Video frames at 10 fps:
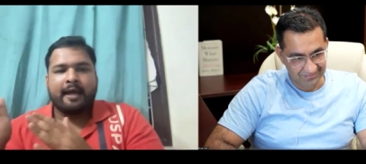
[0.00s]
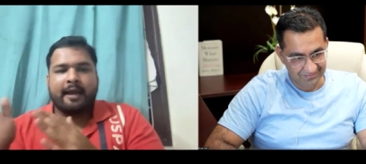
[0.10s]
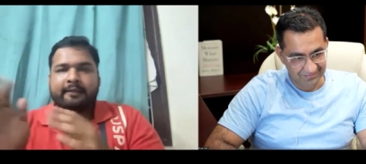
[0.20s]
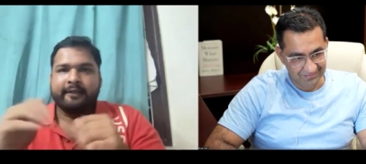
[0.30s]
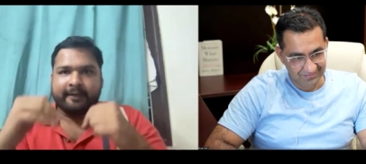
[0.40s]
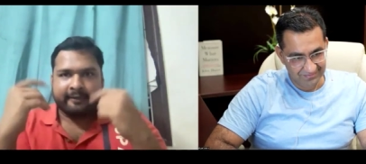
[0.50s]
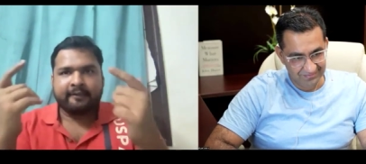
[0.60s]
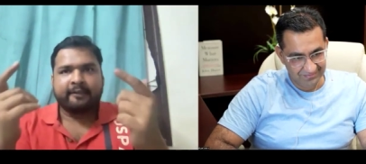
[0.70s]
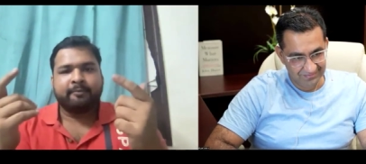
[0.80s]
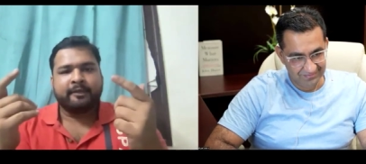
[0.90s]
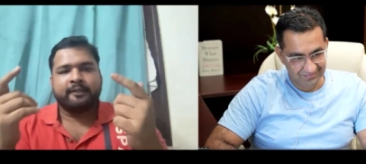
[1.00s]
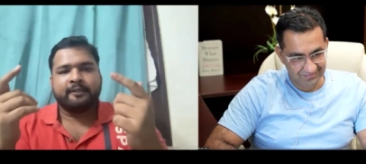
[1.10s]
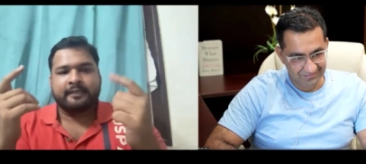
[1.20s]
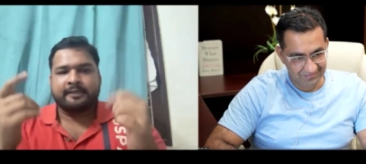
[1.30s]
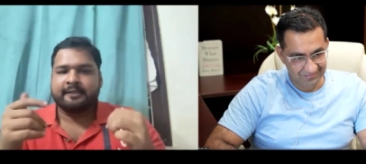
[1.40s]
Speaker 1: and the intended
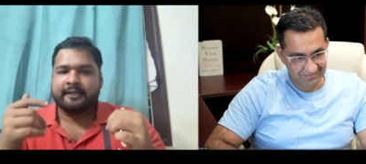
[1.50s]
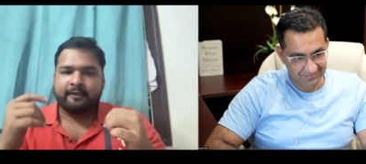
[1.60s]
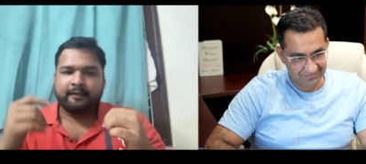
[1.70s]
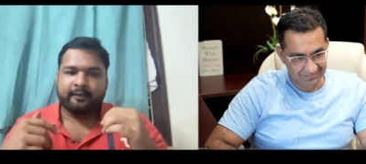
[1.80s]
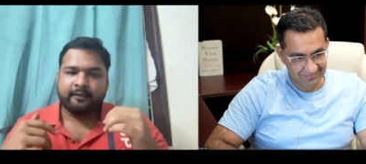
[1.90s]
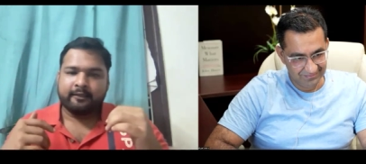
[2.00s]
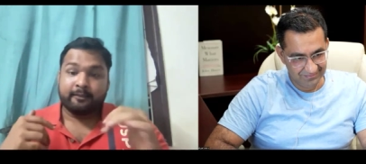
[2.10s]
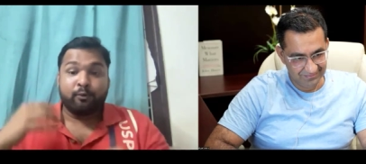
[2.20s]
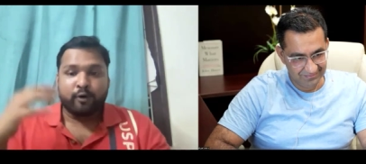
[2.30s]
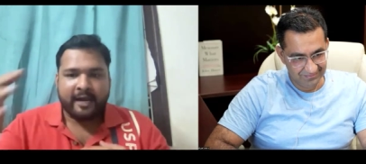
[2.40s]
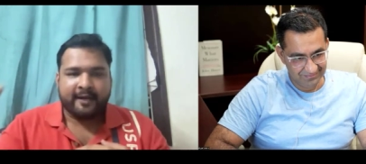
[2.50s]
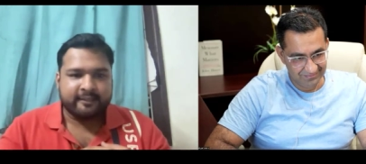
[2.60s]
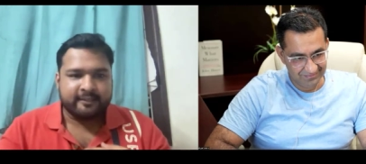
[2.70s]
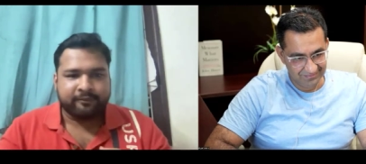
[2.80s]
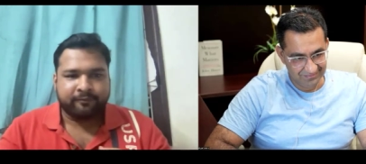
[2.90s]
meaning says that the book
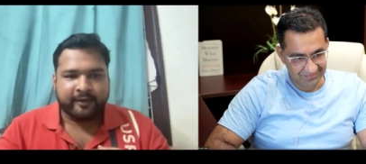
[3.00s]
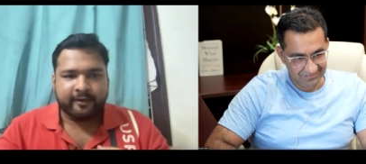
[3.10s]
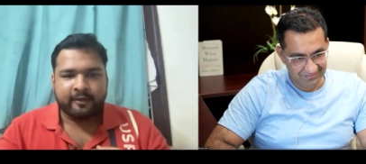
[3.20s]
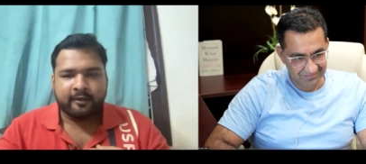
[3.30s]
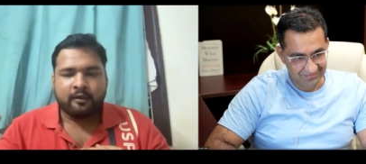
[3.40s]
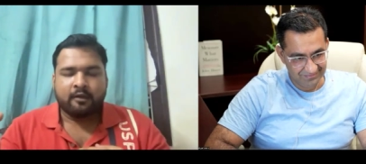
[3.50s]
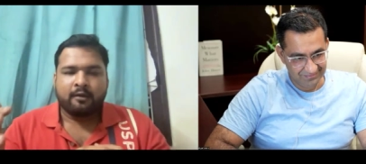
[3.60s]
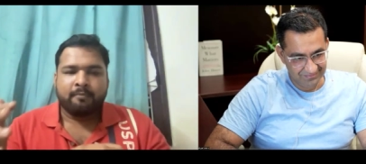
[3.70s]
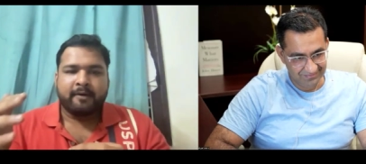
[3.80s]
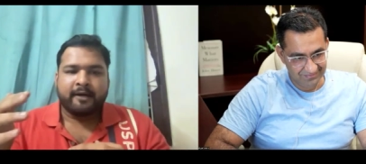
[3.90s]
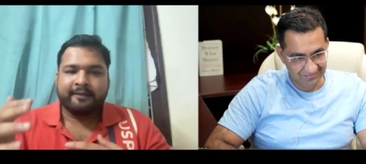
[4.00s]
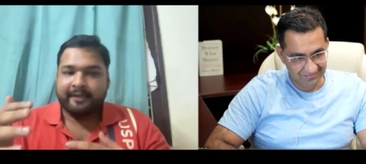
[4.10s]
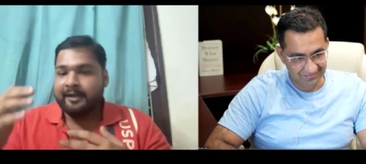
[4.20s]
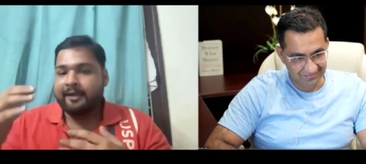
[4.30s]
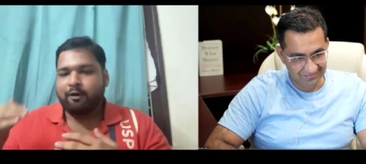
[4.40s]
had this effect mm. but
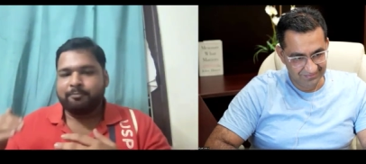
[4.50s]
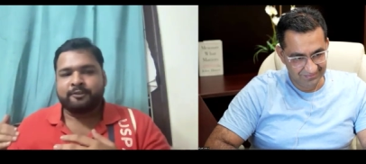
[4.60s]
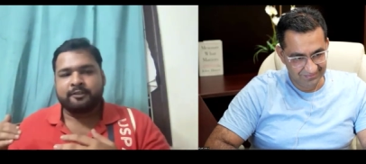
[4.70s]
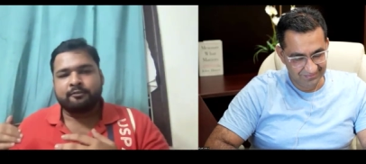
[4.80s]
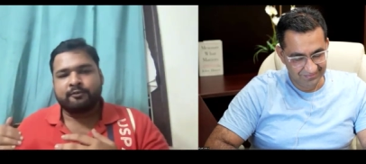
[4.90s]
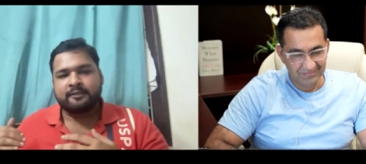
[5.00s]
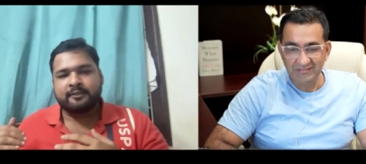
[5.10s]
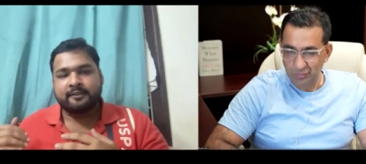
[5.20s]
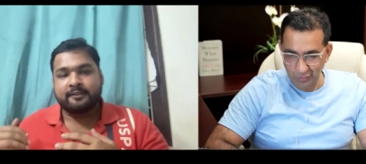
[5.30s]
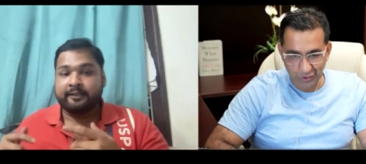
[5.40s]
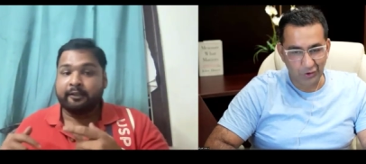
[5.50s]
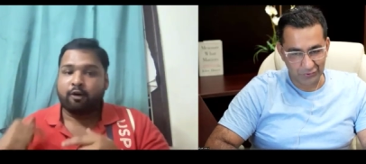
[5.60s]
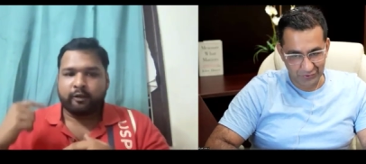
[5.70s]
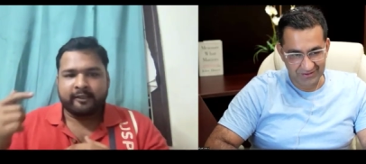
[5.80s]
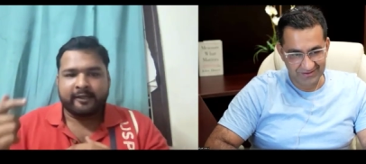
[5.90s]
there are options which says that the,
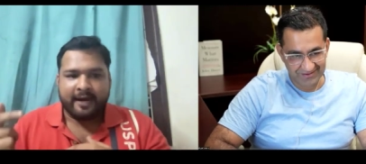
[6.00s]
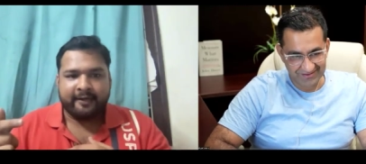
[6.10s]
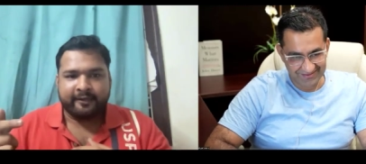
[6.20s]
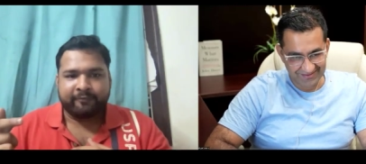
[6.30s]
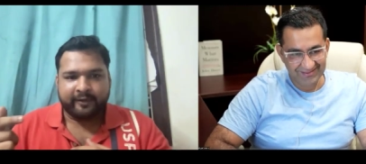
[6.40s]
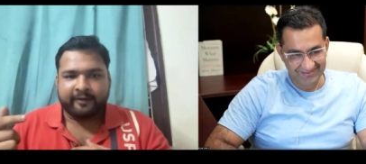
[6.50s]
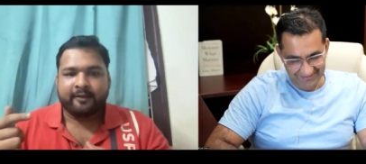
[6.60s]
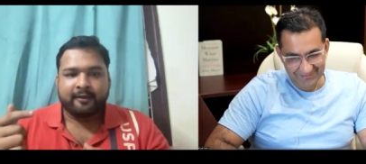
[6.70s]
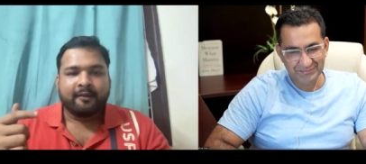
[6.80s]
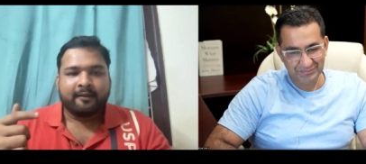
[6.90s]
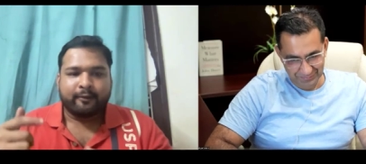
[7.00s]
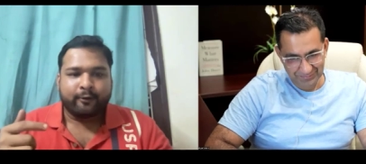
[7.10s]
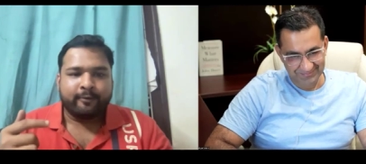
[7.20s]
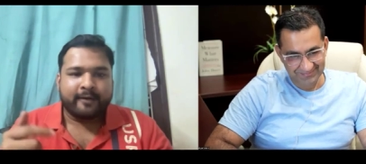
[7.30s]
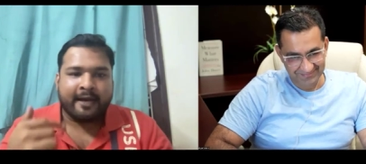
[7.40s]
the author. had it effect
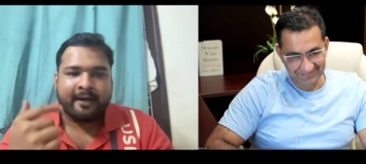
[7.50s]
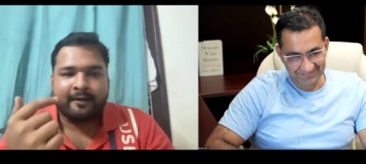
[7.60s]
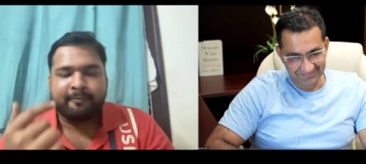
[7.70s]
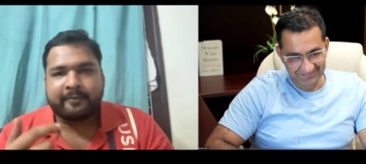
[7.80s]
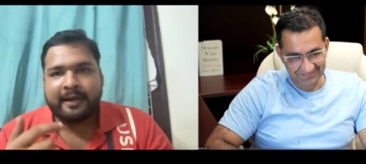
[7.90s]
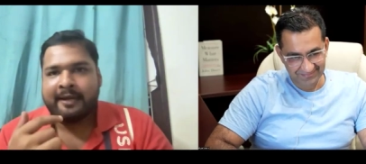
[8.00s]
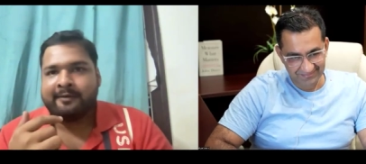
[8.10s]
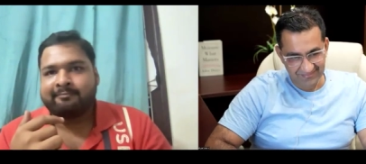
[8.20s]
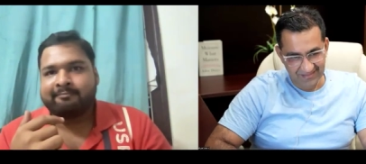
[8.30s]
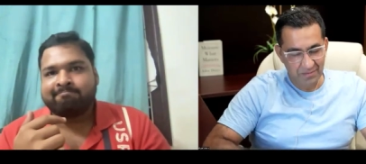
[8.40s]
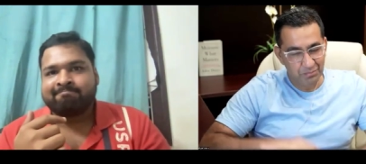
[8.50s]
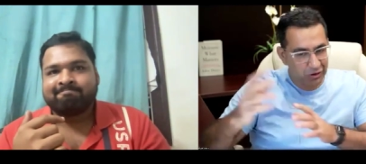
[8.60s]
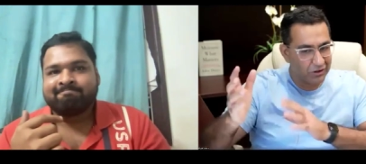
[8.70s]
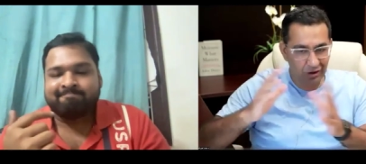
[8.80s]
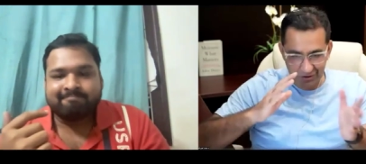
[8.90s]
you know and, and and
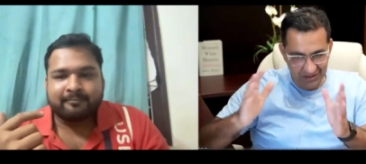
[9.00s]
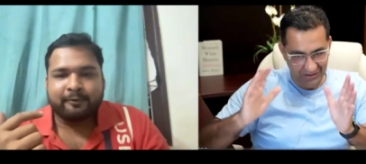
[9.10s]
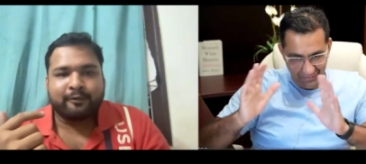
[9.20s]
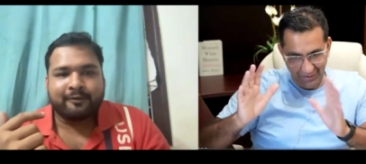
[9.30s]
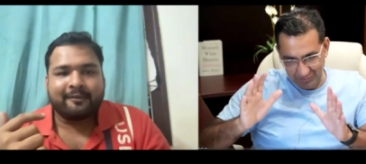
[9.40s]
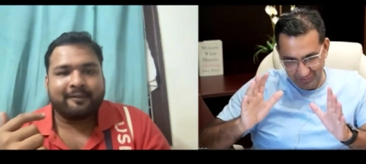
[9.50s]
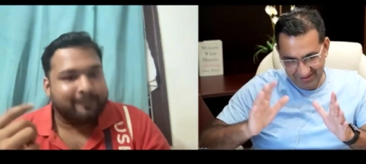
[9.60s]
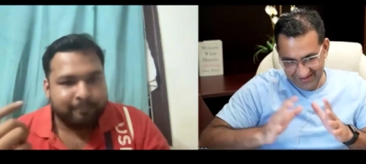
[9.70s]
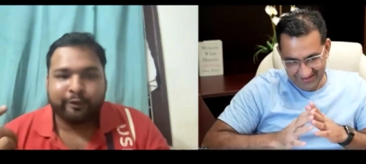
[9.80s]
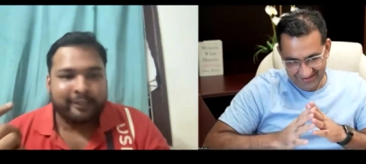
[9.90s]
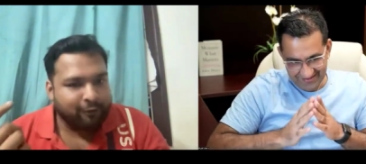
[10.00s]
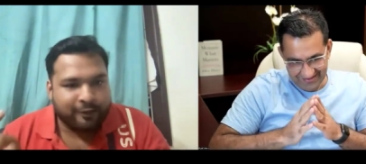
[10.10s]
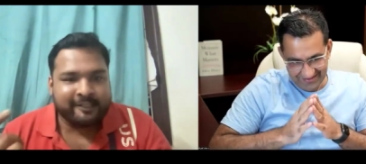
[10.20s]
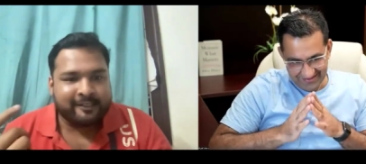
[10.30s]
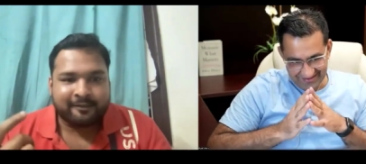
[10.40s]
both logical by the way both are
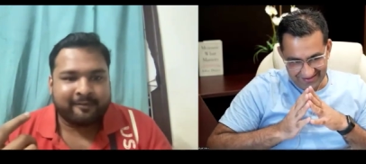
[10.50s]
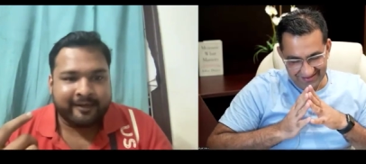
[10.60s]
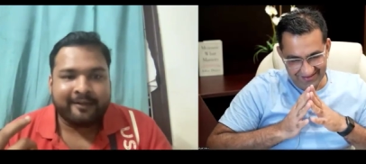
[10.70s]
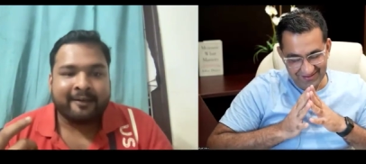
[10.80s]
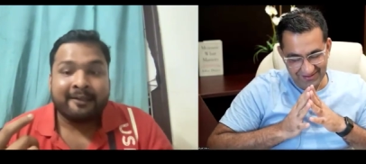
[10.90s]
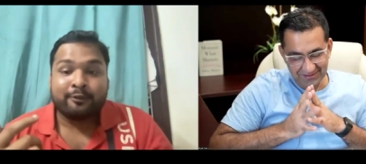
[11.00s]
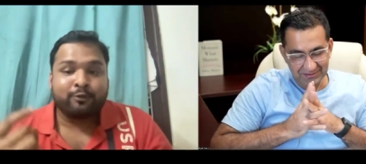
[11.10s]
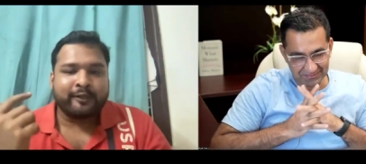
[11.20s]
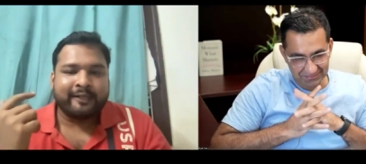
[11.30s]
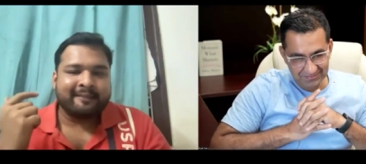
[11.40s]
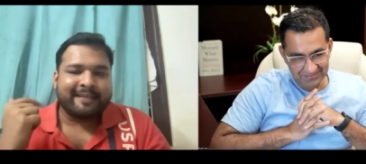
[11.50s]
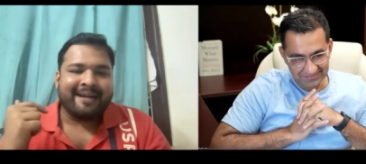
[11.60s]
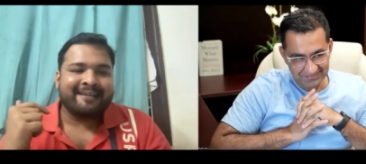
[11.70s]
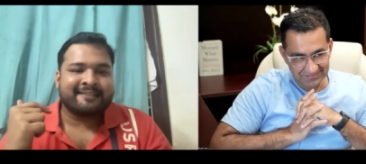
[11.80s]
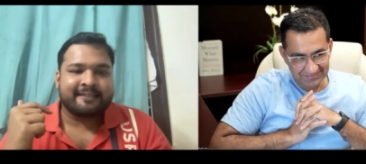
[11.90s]
logical right so in that